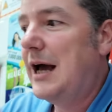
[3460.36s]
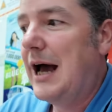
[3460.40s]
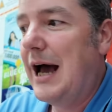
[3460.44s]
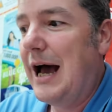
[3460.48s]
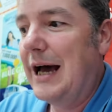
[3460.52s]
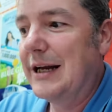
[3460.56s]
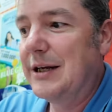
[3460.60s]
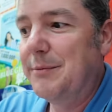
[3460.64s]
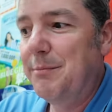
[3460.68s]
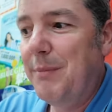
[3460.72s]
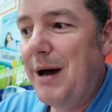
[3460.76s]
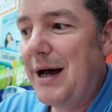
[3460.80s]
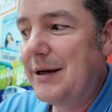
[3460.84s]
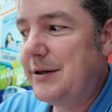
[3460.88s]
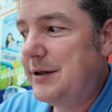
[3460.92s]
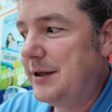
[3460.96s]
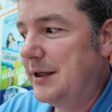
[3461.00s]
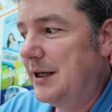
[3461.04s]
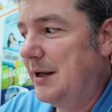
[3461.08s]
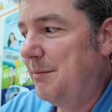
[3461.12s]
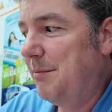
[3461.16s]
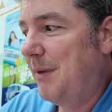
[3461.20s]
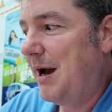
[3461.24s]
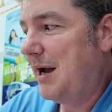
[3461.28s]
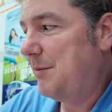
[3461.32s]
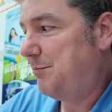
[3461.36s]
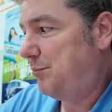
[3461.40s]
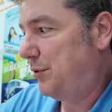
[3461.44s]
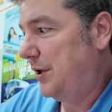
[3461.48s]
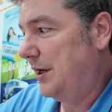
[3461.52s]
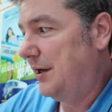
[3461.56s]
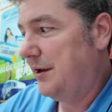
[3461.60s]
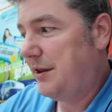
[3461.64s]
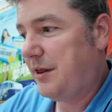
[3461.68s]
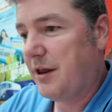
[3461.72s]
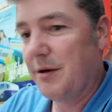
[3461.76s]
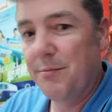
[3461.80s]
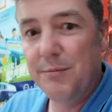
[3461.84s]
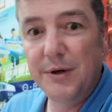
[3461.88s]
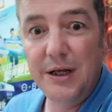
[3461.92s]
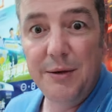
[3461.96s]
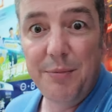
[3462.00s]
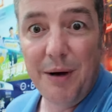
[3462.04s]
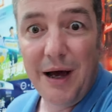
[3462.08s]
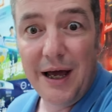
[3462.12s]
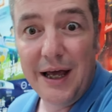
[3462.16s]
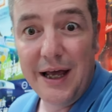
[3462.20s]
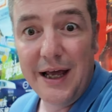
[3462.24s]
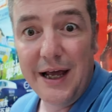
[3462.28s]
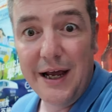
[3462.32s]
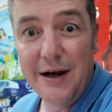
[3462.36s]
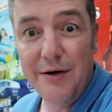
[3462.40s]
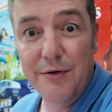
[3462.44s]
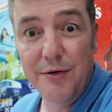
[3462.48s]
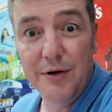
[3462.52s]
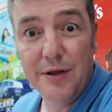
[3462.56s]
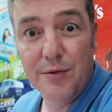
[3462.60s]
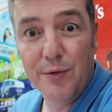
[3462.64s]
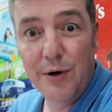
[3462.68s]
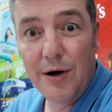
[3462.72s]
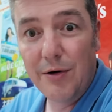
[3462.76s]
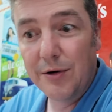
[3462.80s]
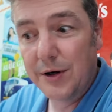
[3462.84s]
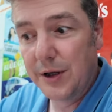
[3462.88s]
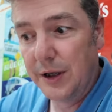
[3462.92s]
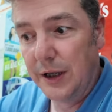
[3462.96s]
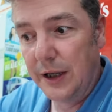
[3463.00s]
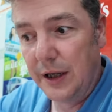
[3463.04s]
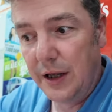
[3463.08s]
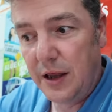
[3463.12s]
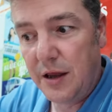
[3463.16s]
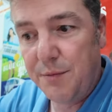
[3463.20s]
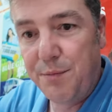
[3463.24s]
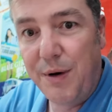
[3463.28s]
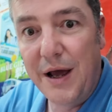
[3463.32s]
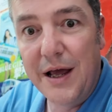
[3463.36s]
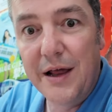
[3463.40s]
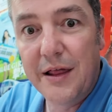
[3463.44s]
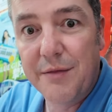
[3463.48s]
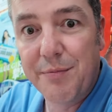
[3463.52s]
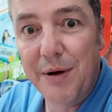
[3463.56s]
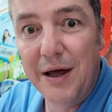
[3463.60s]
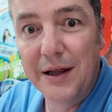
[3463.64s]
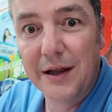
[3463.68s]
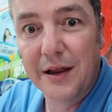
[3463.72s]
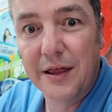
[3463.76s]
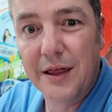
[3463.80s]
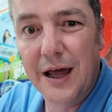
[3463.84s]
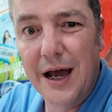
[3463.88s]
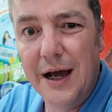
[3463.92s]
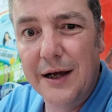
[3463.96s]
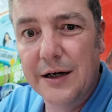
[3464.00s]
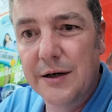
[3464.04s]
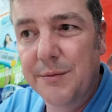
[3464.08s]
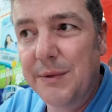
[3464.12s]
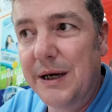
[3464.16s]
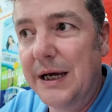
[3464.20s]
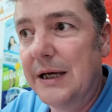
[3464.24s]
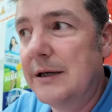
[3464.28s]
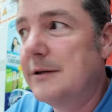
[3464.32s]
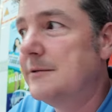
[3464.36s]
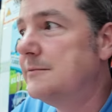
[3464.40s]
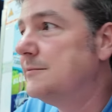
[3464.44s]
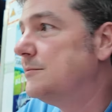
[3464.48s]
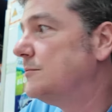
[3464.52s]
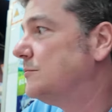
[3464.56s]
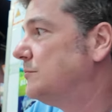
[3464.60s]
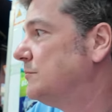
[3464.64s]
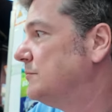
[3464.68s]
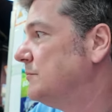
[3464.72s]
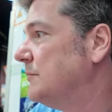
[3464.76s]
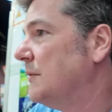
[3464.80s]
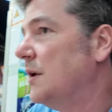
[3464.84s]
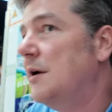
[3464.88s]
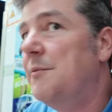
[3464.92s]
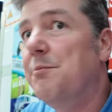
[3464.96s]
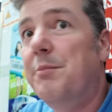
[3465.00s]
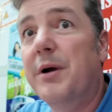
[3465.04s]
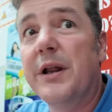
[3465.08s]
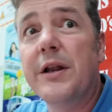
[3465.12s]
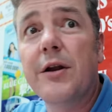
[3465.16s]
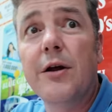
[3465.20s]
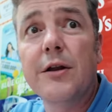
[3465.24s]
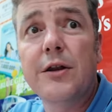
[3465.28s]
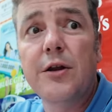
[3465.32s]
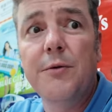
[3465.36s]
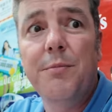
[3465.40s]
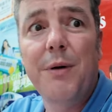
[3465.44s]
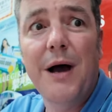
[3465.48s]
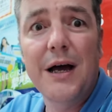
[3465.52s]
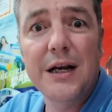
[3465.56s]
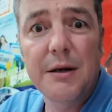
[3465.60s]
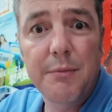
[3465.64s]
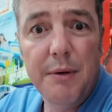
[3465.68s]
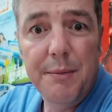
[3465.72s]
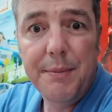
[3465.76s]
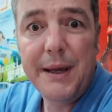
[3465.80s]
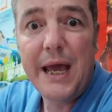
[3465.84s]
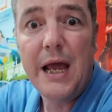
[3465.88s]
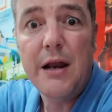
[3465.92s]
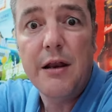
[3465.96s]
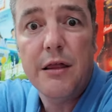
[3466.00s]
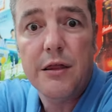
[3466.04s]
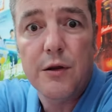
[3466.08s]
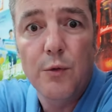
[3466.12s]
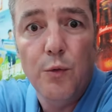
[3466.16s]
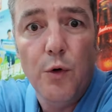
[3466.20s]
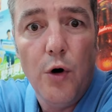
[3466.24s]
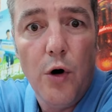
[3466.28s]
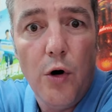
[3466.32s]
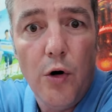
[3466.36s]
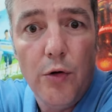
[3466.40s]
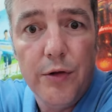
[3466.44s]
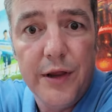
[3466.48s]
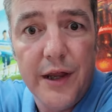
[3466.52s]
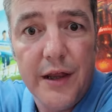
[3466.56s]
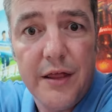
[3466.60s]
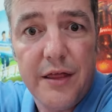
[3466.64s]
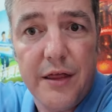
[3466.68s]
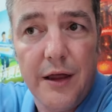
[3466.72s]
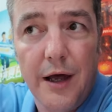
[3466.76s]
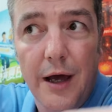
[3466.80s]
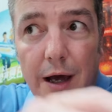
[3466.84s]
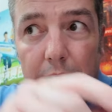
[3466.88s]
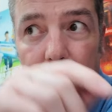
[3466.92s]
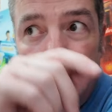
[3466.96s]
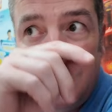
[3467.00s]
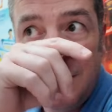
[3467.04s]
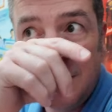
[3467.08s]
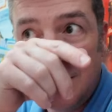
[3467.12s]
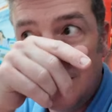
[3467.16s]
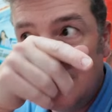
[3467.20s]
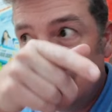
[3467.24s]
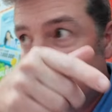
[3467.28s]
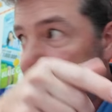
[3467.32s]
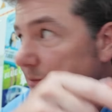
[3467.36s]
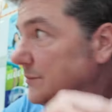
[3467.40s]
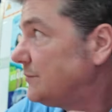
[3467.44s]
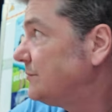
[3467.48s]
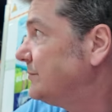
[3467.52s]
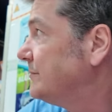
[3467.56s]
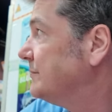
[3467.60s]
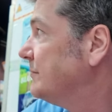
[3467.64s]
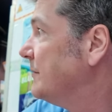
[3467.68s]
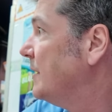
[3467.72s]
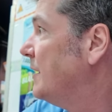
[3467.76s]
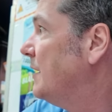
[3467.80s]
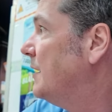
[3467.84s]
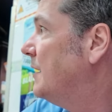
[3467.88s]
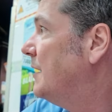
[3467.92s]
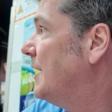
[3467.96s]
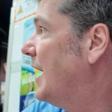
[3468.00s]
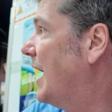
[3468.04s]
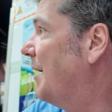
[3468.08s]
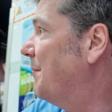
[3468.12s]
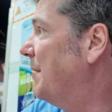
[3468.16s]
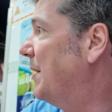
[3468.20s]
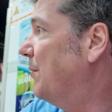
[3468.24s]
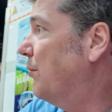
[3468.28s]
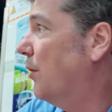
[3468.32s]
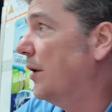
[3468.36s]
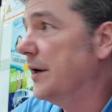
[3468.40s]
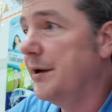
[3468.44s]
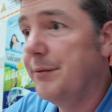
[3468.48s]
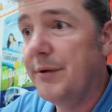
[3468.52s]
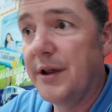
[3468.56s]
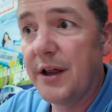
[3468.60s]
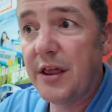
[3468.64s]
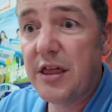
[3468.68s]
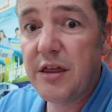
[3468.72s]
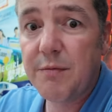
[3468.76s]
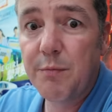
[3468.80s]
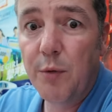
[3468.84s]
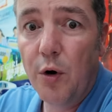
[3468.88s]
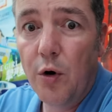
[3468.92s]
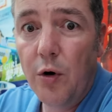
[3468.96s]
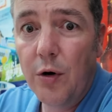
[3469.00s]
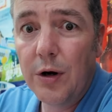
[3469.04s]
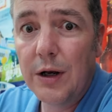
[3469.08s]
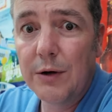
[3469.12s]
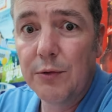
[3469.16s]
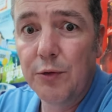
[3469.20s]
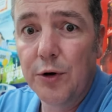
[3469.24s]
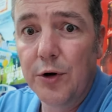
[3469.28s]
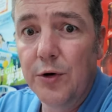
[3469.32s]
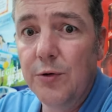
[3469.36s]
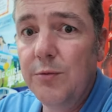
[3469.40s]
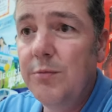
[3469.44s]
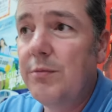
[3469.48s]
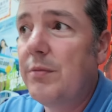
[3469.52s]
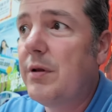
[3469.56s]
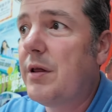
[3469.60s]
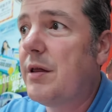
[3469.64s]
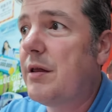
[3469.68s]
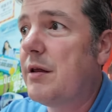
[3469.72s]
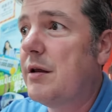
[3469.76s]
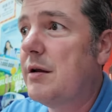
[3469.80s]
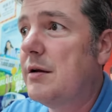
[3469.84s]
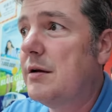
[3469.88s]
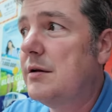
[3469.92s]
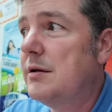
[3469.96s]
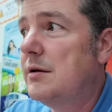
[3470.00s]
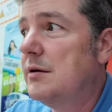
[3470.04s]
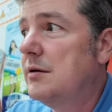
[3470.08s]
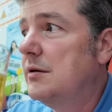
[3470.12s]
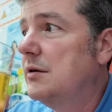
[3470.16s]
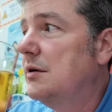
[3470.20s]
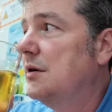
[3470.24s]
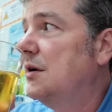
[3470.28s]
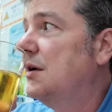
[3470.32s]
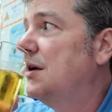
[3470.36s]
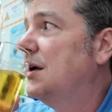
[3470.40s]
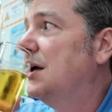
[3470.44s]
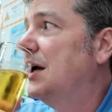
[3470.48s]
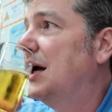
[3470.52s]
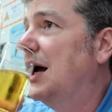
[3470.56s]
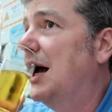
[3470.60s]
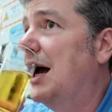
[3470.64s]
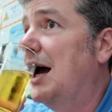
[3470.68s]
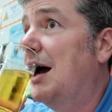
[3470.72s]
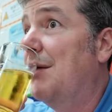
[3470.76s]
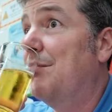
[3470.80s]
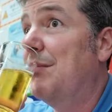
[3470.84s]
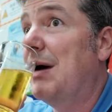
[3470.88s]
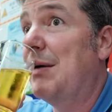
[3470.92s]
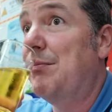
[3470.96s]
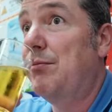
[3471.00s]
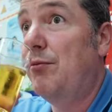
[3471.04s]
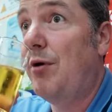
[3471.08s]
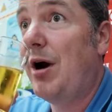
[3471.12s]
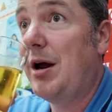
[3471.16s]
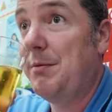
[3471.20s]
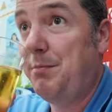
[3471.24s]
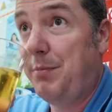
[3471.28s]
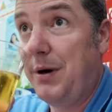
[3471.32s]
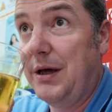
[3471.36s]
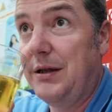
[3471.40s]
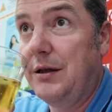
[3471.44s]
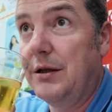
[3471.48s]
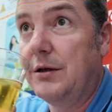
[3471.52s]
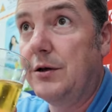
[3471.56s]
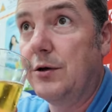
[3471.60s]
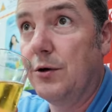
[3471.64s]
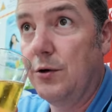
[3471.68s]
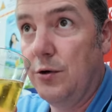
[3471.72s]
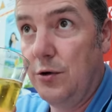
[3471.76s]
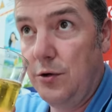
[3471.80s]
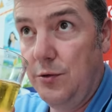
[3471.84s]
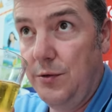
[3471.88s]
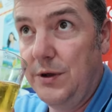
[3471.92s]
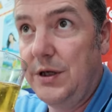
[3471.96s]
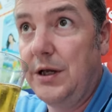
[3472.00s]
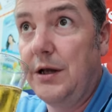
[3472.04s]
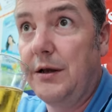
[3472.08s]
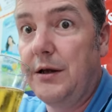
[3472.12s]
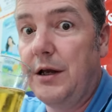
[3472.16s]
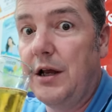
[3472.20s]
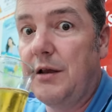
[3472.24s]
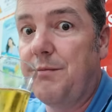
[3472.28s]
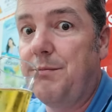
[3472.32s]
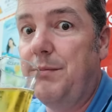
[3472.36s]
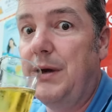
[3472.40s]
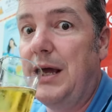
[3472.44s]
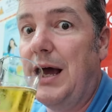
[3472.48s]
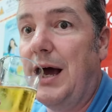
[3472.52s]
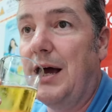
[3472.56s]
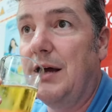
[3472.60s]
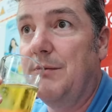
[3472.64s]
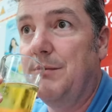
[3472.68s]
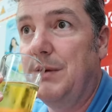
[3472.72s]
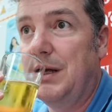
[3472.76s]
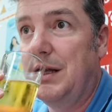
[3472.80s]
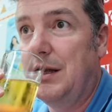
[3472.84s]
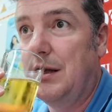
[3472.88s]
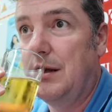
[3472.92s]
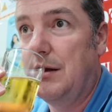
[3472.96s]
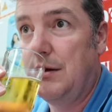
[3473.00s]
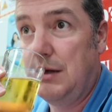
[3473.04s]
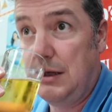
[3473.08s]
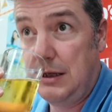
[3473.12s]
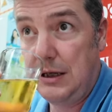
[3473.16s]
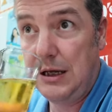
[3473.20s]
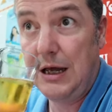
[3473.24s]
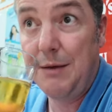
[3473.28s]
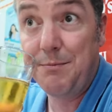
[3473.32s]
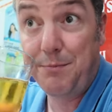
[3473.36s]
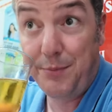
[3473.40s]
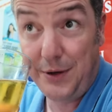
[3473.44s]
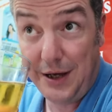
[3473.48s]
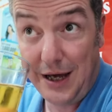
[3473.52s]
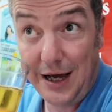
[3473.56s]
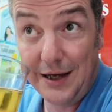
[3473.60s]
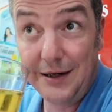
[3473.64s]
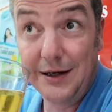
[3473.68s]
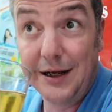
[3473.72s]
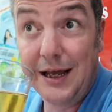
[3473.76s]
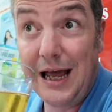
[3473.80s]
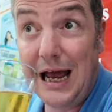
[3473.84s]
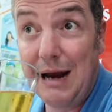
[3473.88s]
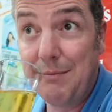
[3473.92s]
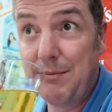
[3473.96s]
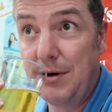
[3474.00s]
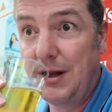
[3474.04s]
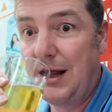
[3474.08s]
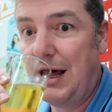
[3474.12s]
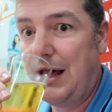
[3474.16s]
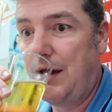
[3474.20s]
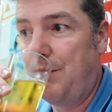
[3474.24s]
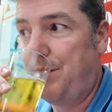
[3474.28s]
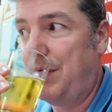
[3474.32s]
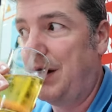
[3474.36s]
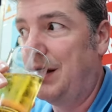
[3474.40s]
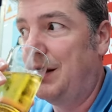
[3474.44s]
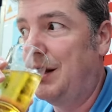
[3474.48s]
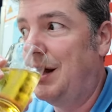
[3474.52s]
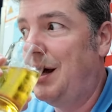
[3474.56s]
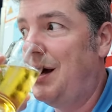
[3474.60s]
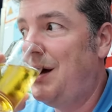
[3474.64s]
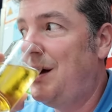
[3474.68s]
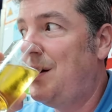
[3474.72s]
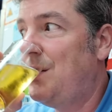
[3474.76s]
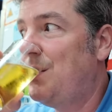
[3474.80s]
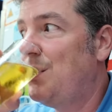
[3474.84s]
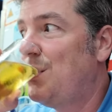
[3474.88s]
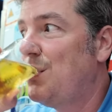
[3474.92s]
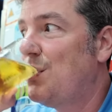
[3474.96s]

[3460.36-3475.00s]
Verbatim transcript: I'd imagine they might bring somebody by here or something. There's a space by the side of me. It's not too bad. I'm against the wall this side. And then one of the smaller rooms. I'm right by the door, which is just behind me. Well, it's behind the camera light by there.